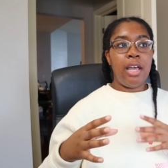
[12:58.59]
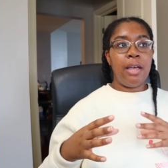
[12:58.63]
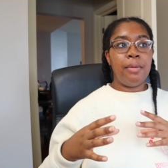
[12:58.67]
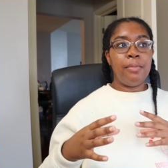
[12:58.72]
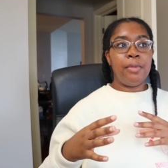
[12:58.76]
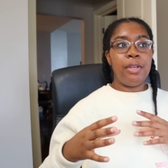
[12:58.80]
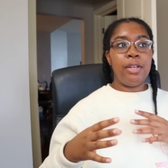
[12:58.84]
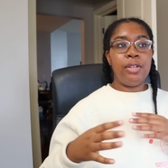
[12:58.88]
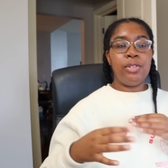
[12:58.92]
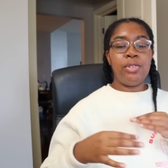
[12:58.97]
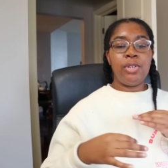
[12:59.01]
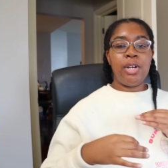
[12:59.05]

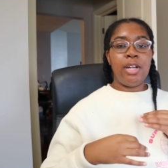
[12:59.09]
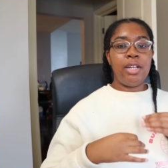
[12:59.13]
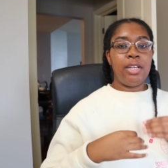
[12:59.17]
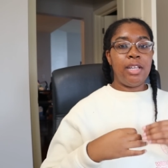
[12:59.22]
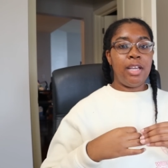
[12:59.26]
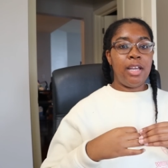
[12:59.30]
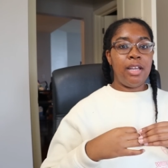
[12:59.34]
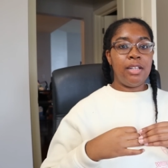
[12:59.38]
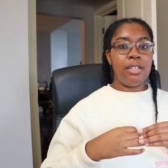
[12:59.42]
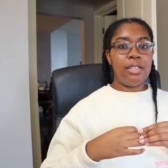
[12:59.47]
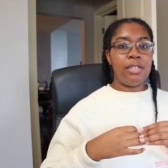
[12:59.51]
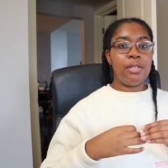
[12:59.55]
I'm gonna try and
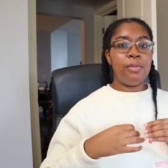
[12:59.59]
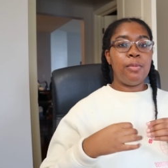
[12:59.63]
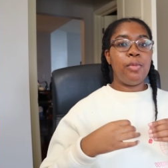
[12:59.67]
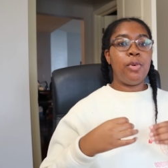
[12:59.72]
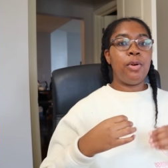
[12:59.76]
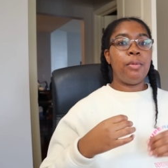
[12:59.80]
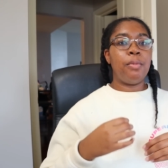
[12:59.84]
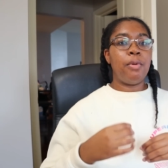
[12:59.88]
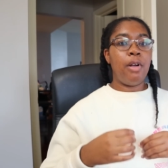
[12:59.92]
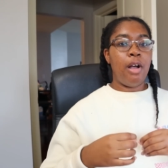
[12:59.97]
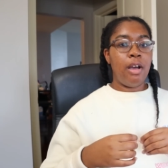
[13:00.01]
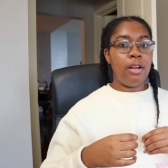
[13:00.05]
get some
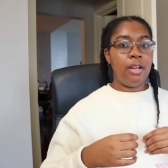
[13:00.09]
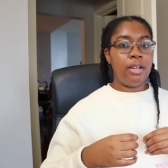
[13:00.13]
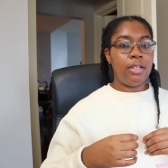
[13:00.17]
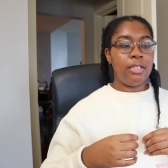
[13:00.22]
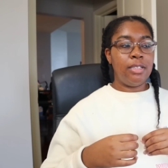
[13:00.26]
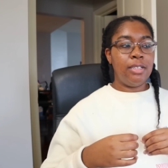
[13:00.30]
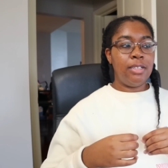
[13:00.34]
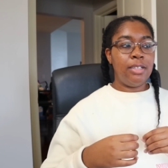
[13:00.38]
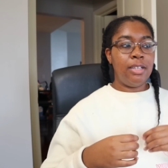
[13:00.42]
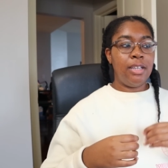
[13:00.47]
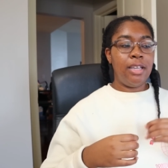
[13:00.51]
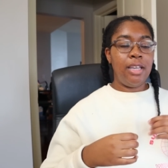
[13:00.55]
more
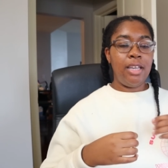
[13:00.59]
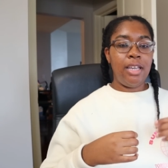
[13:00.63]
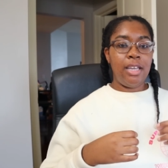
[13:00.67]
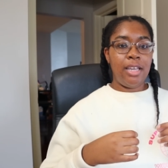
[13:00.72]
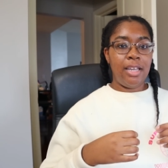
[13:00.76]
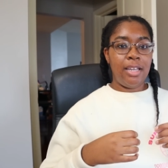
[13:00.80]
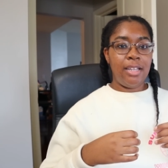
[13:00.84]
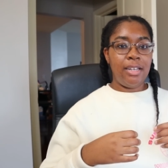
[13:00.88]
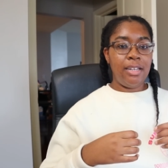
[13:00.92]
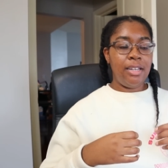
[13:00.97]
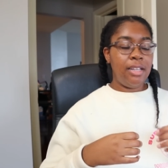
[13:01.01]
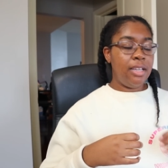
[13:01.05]
product
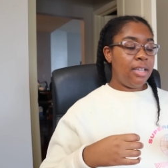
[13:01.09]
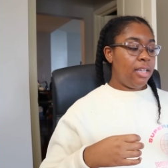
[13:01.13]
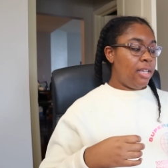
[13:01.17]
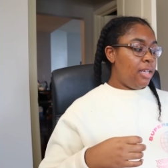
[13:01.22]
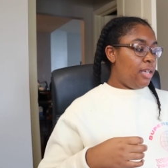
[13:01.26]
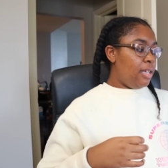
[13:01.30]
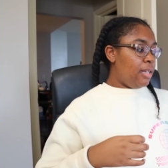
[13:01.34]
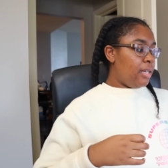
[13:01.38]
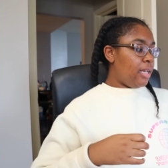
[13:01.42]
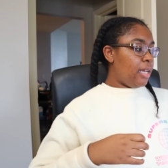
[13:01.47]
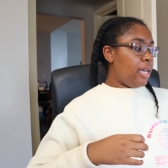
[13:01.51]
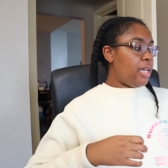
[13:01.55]
in.
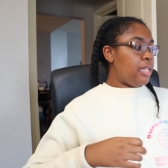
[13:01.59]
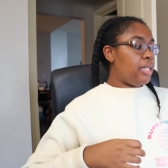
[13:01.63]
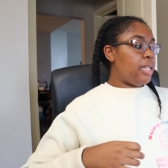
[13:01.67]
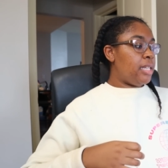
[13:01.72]
Like I